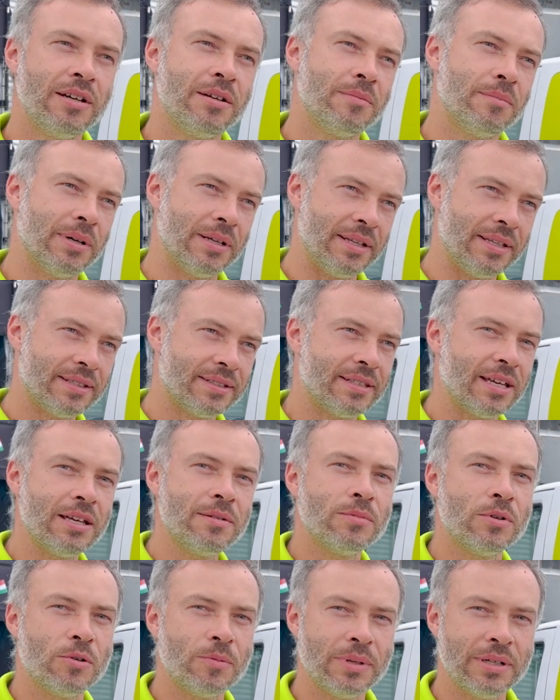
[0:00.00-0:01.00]
But at the
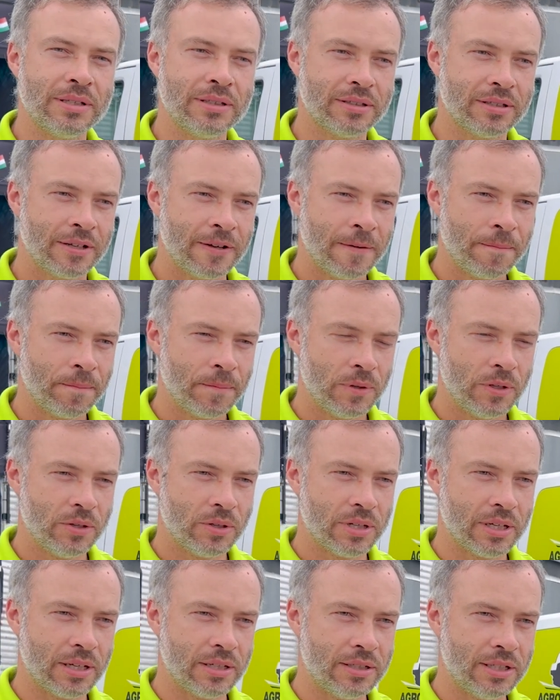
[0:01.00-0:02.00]
same moment,
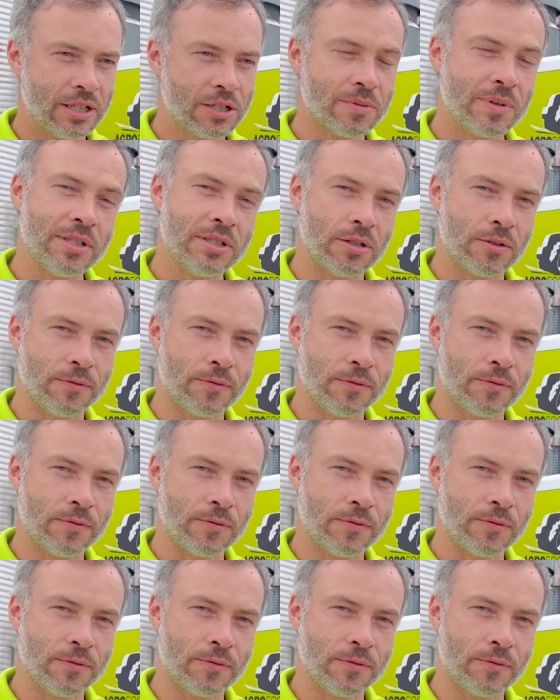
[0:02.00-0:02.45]
you can decrease